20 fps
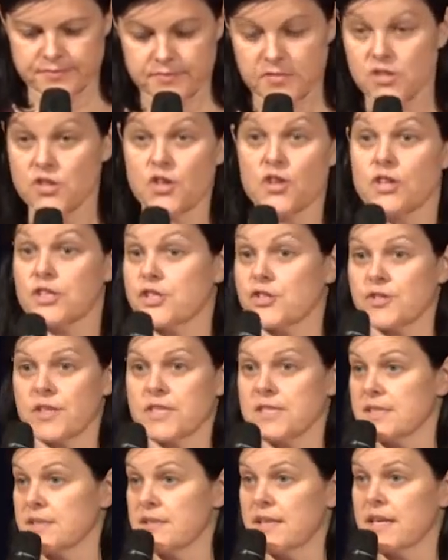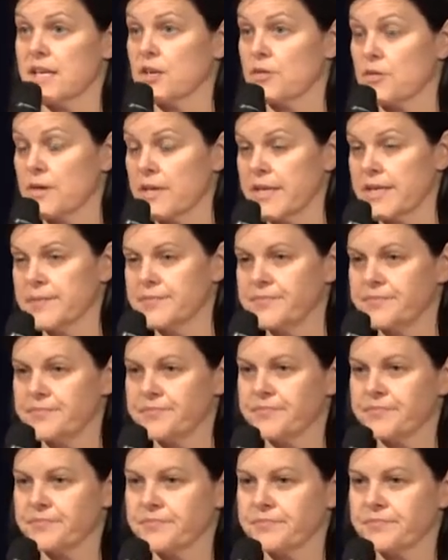surgeries in their career.
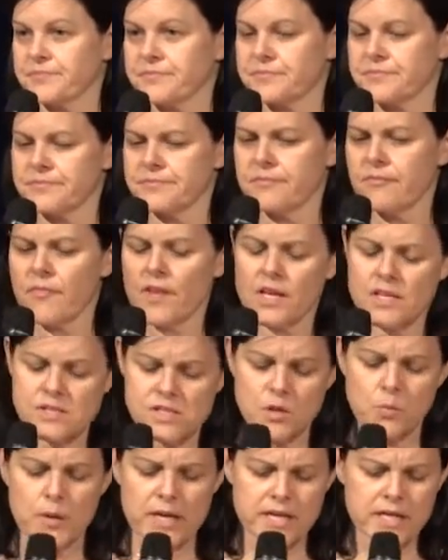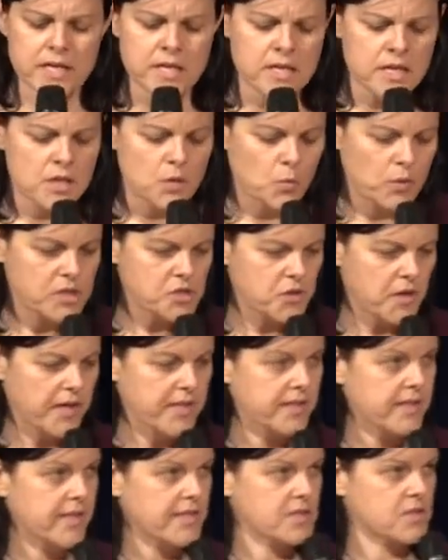So we
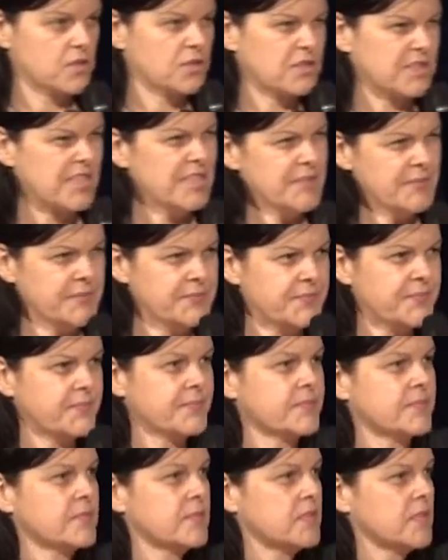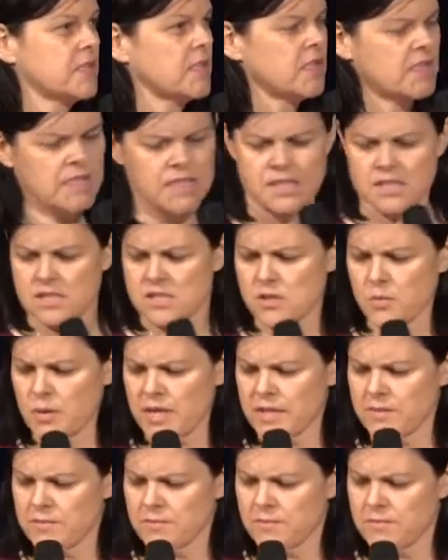train that doctor. Do
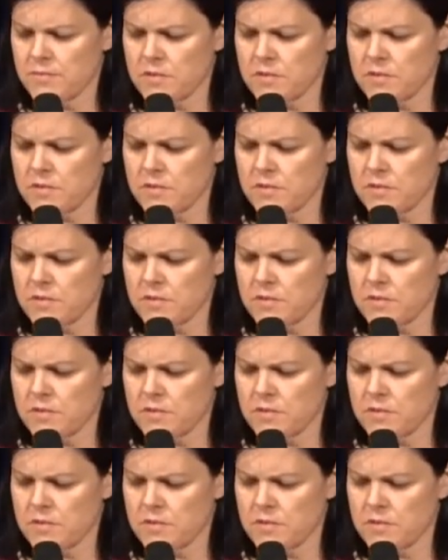we